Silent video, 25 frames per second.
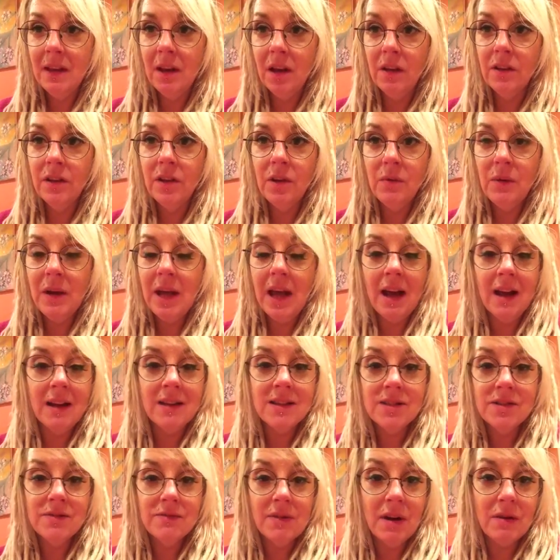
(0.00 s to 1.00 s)
Although we
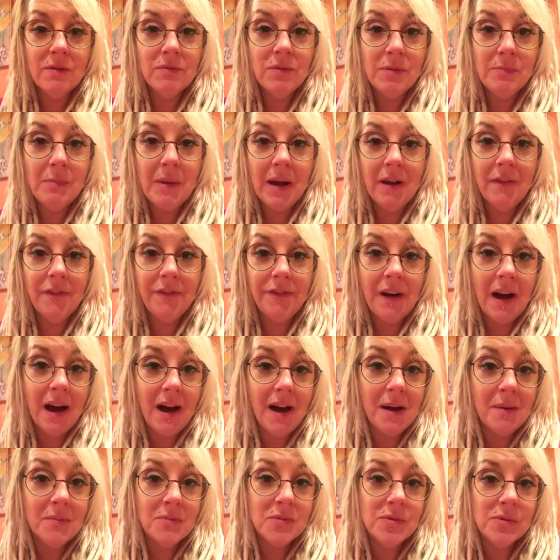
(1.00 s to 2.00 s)
are surrounded by
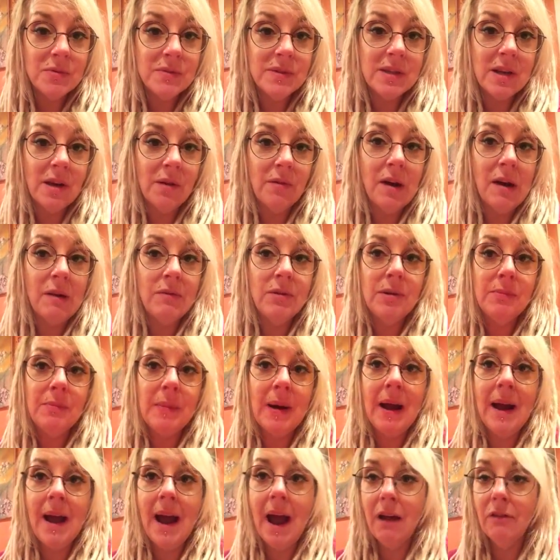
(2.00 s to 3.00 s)
farms, we're surrounded
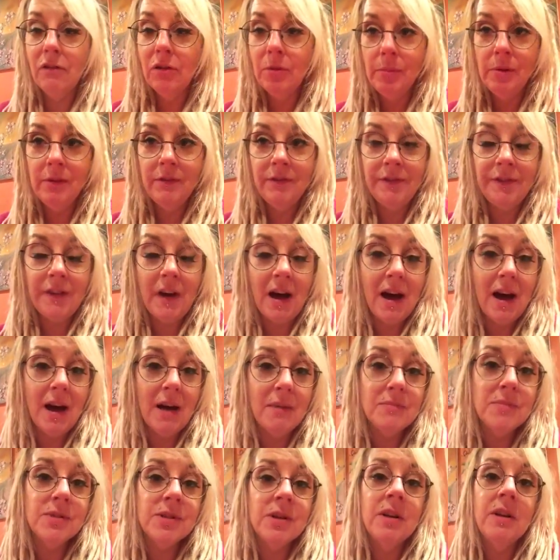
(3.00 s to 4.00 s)
by arable
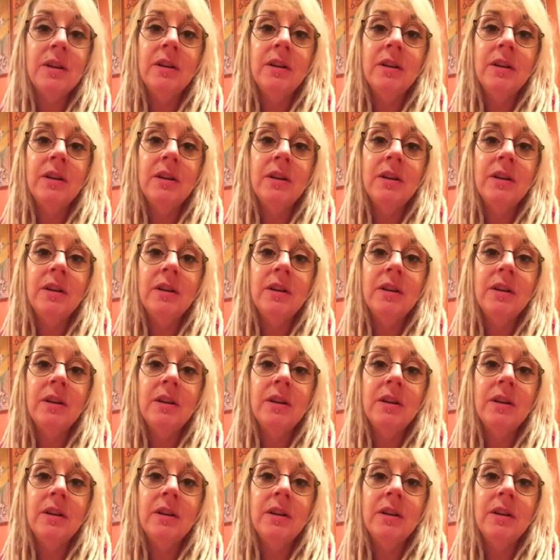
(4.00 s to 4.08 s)
farms,